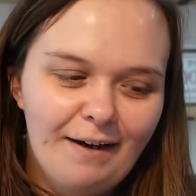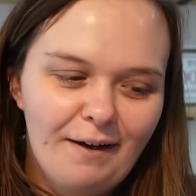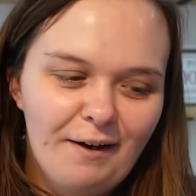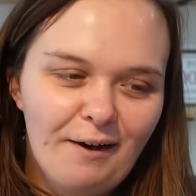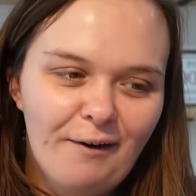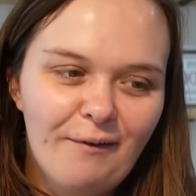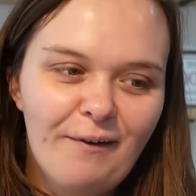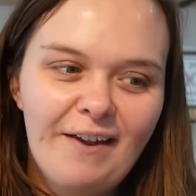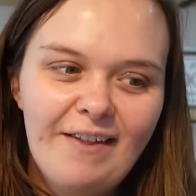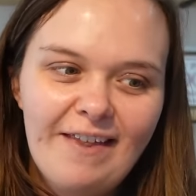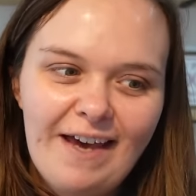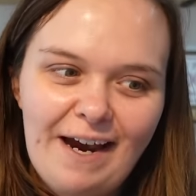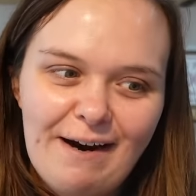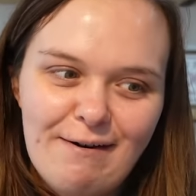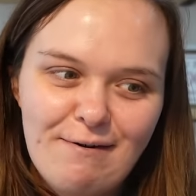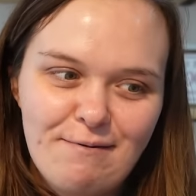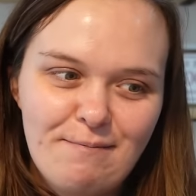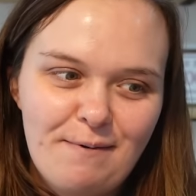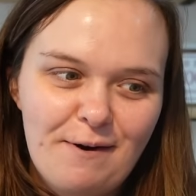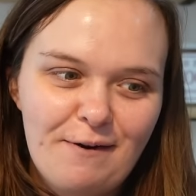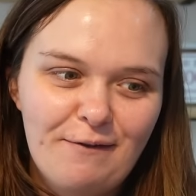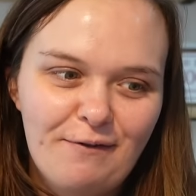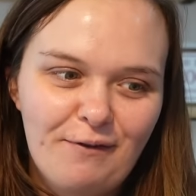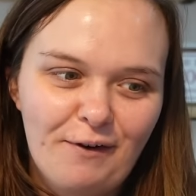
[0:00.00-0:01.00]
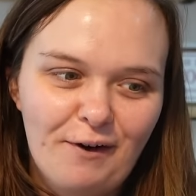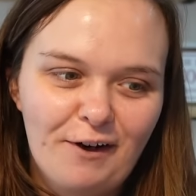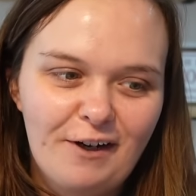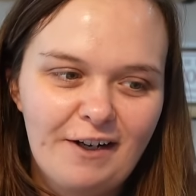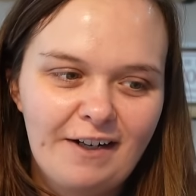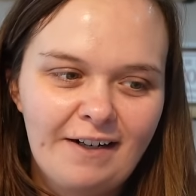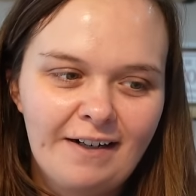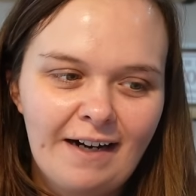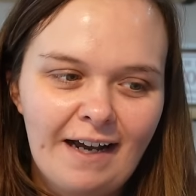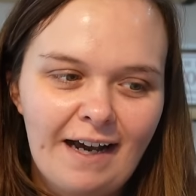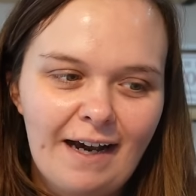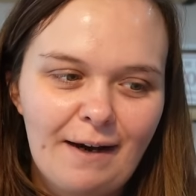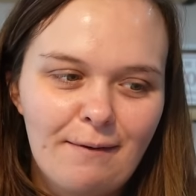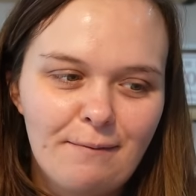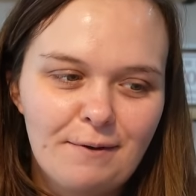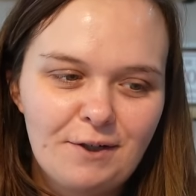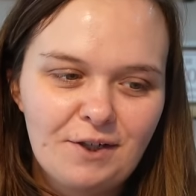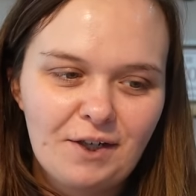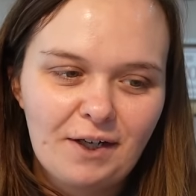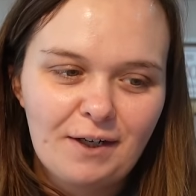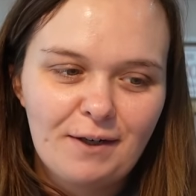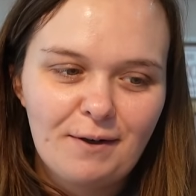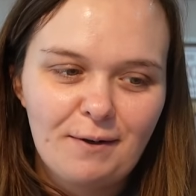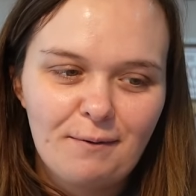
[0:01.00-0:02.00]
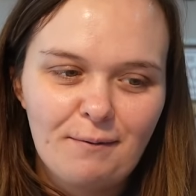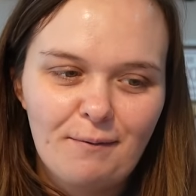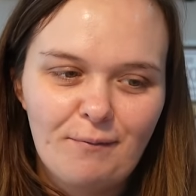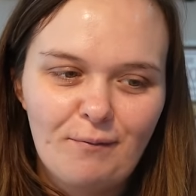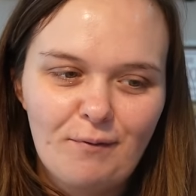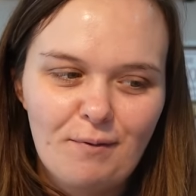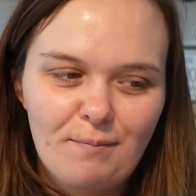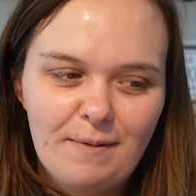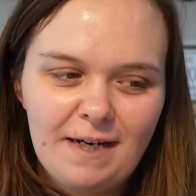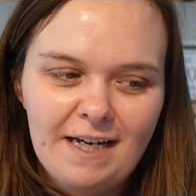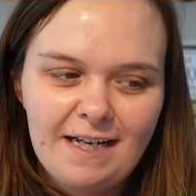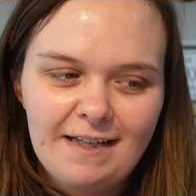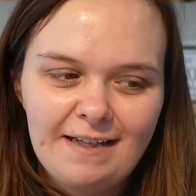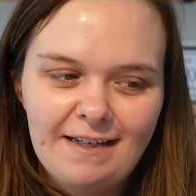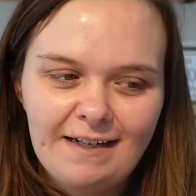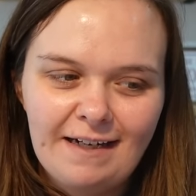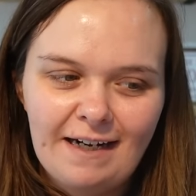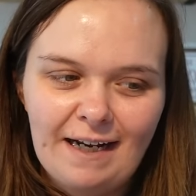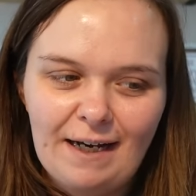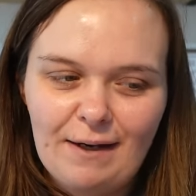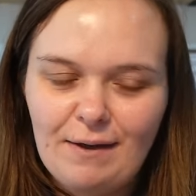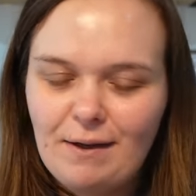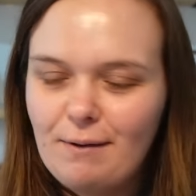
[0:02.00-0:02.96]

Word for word: Well, they're a bit fun. I wish I'd got one from Merlin now.